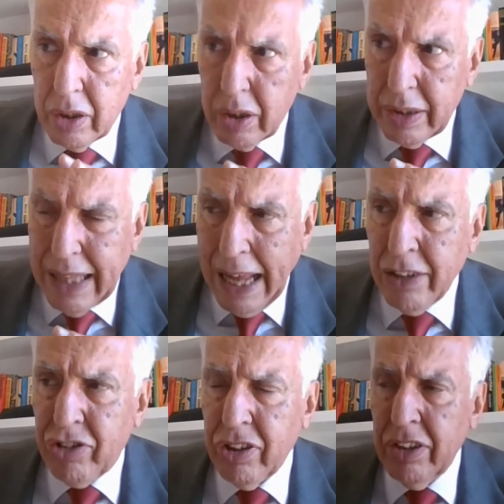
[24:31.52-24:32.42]

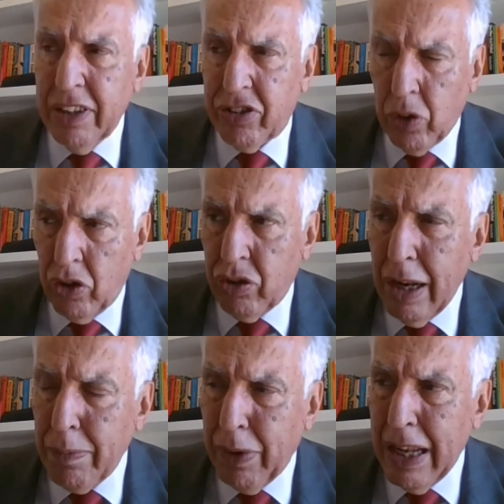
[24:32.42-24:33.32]
tensions, the social
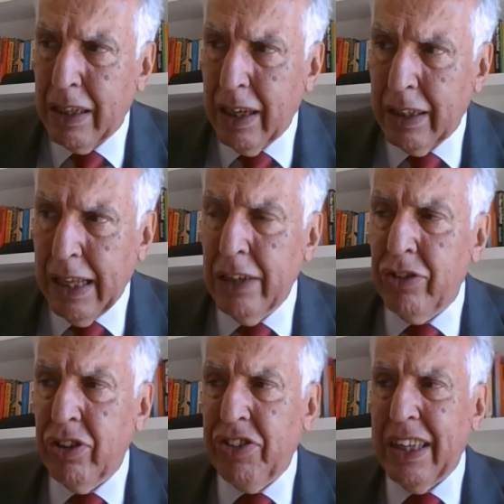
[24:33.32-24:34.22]
and political
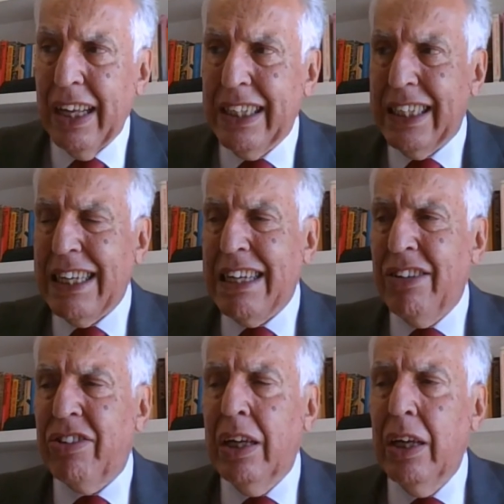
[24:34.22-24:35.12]
tensions that had
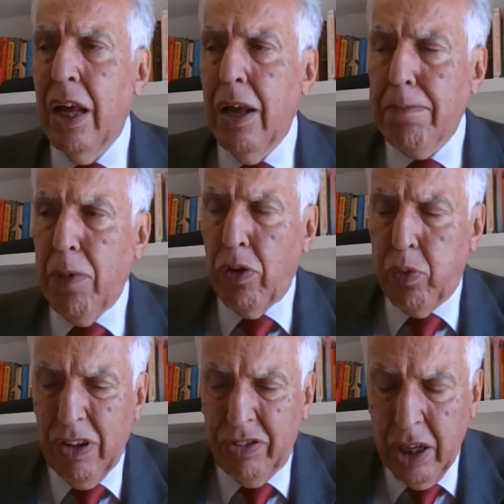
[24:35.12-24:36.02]
seized both
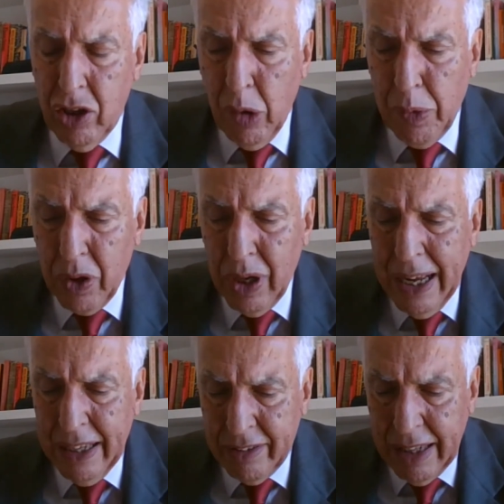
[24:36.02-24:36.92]
Western Europe and the
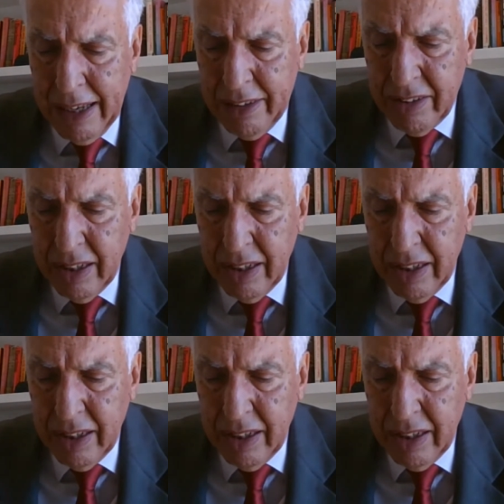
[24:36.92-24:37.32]
United States,